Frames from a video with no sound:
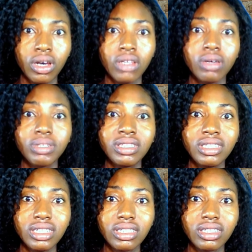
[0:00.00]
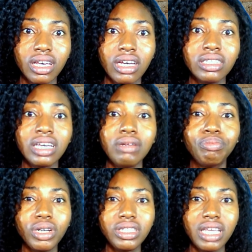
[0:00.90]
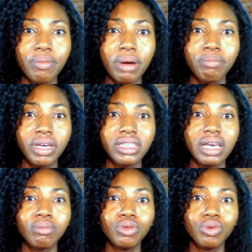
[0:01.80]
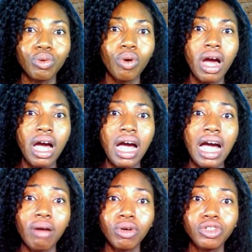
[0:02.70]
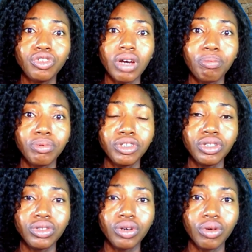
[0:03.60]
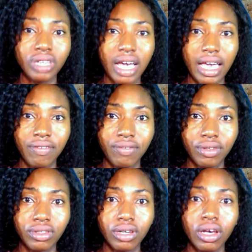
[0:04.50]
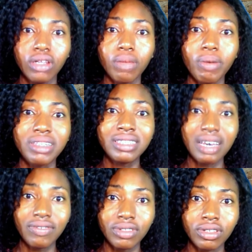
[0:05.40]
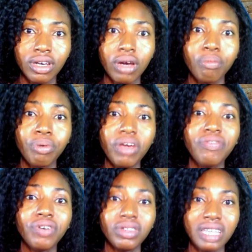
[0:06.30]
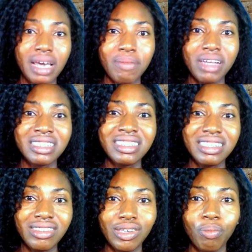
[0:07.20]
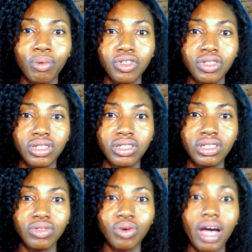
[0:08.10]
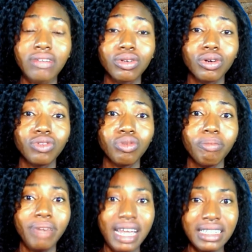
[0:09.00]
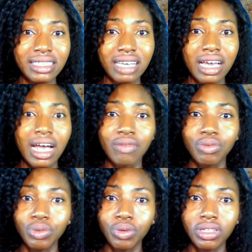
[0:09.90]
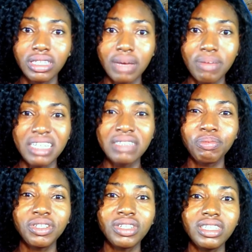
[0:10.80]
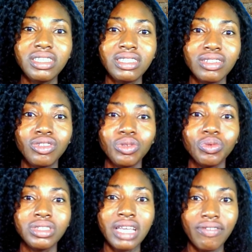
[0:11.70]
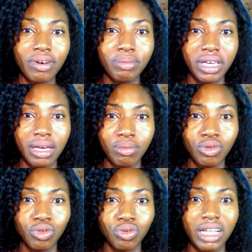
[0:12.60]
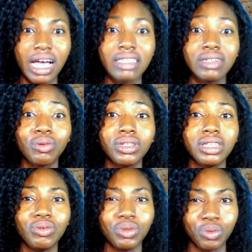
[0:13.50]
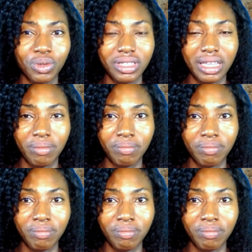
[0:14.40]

Number 6, celebrate them and make them know how much you appreciate all their effort. Number 7, pray for them and seize the opportunity to ask God to bless and reward them, especially since you will never be able to adequately reward them.